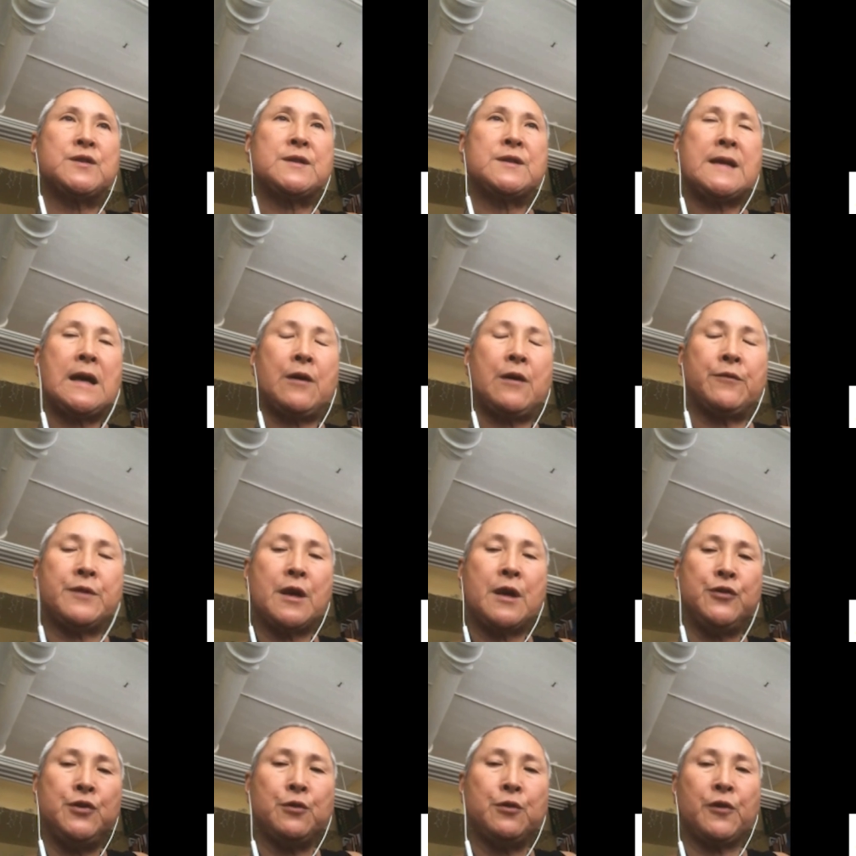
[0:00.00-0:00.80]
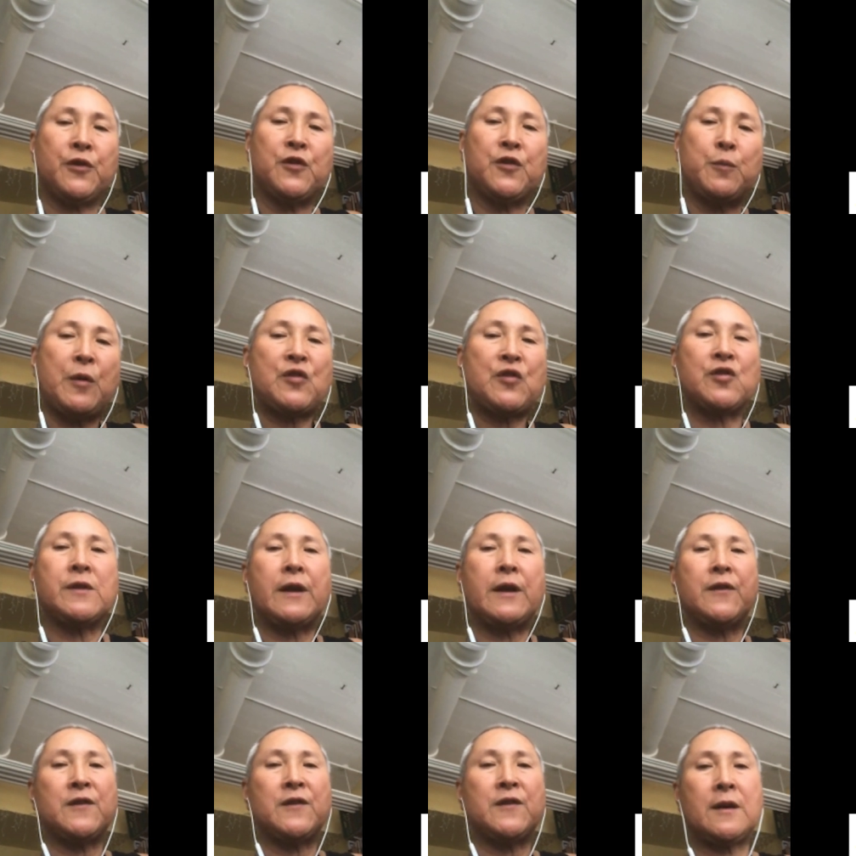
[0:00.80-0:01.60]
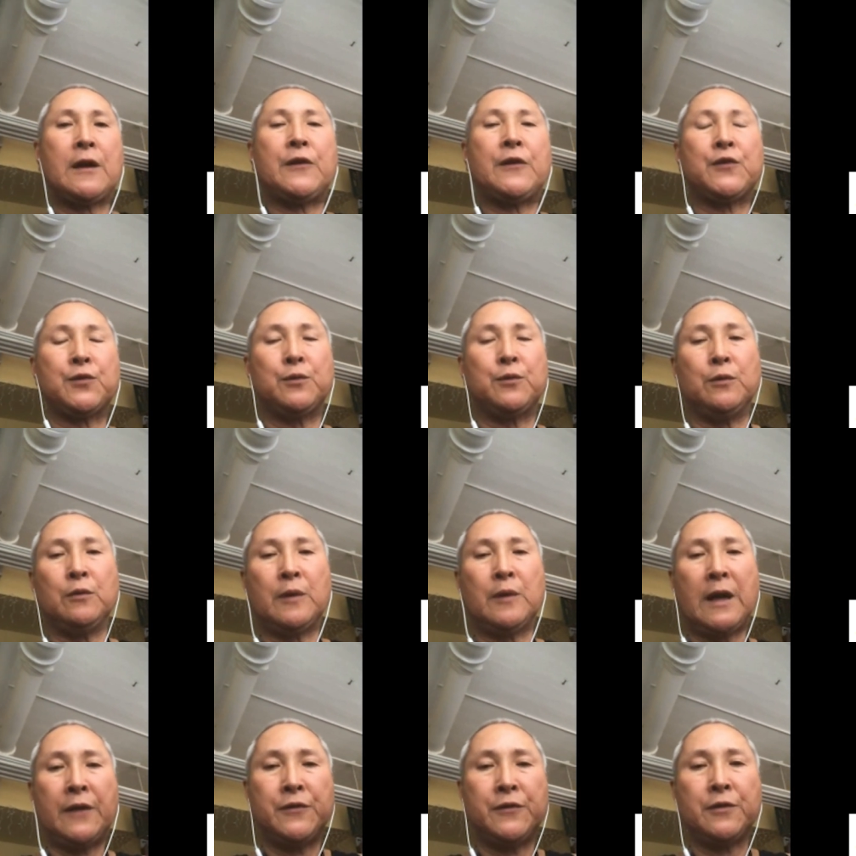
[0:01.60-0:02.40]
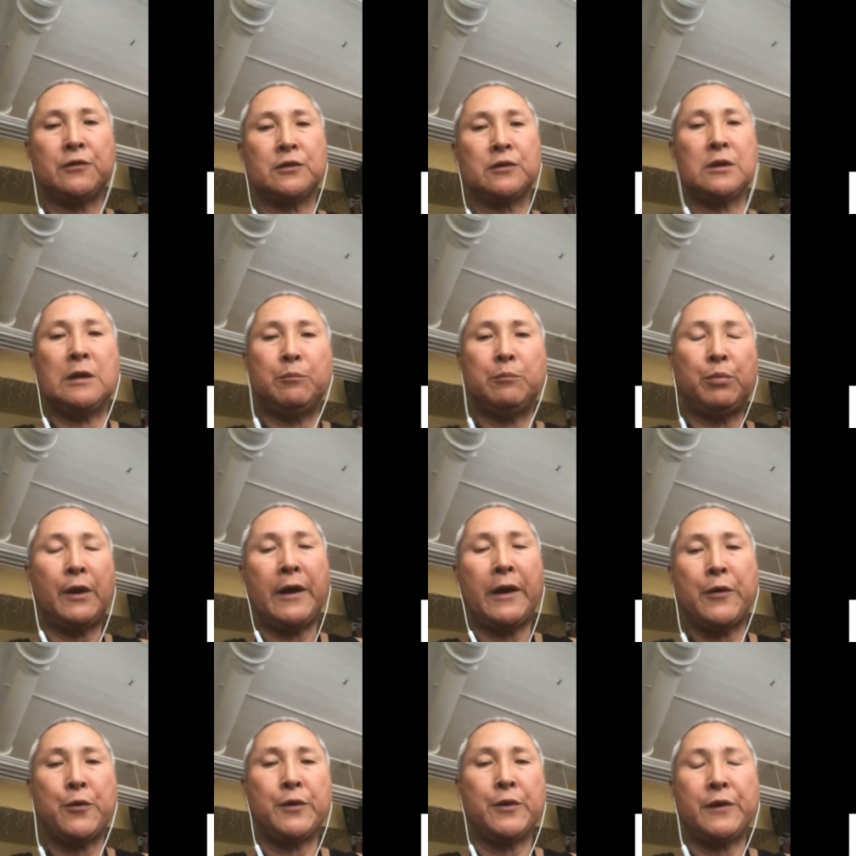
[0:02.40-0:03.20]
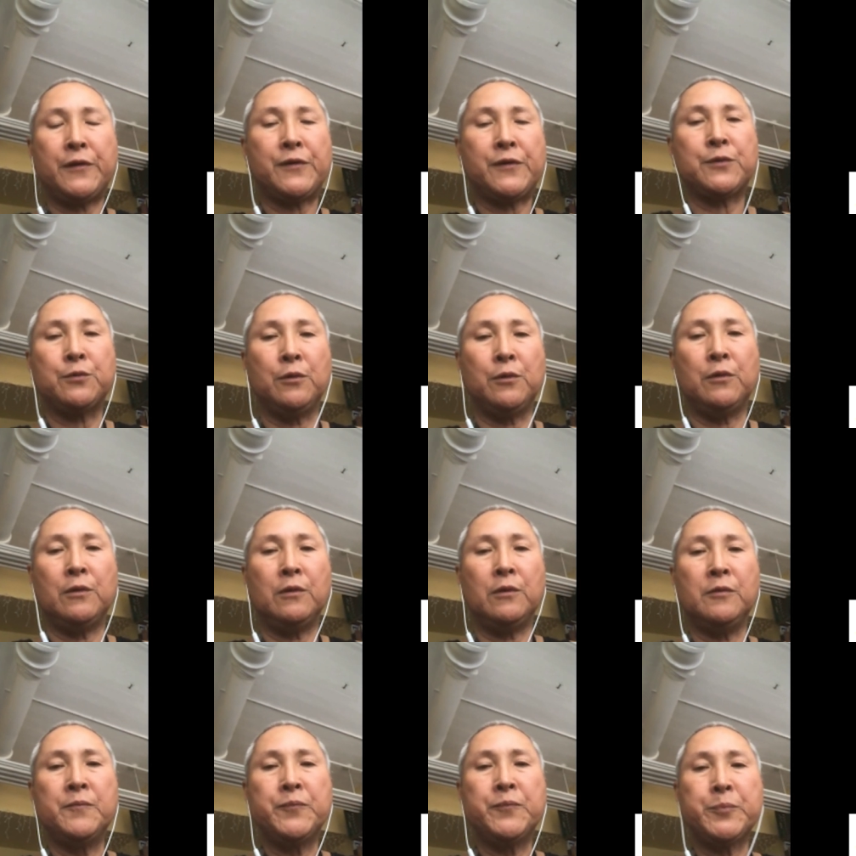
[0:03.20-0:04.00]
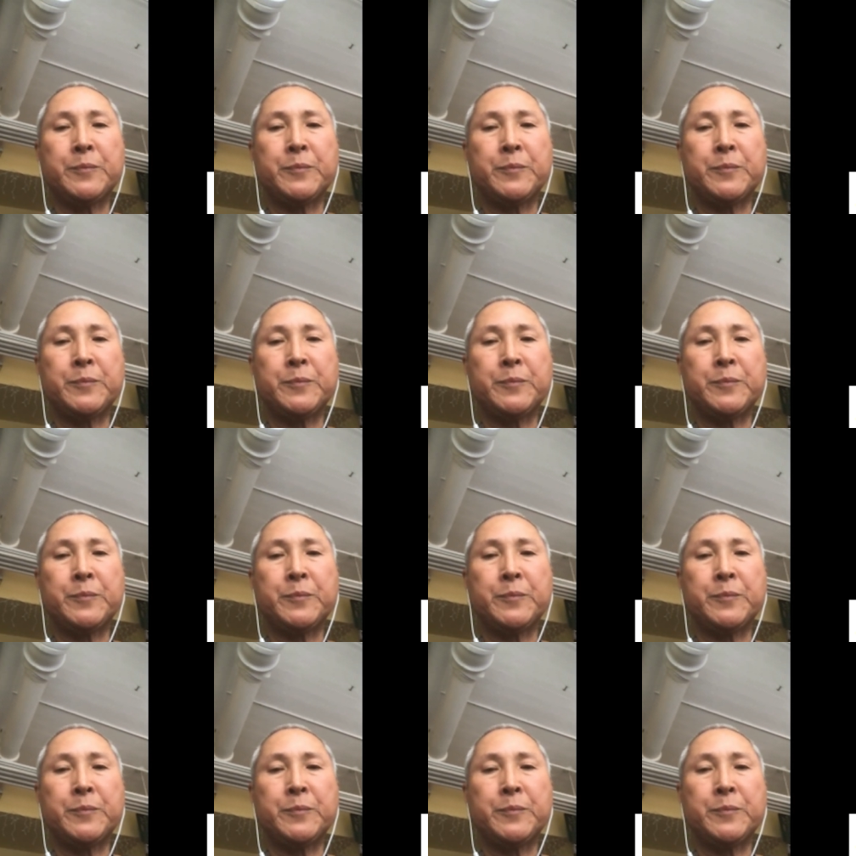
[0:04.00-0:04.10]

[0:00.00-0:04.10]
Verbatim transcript: down your specialized high school as your top priority school.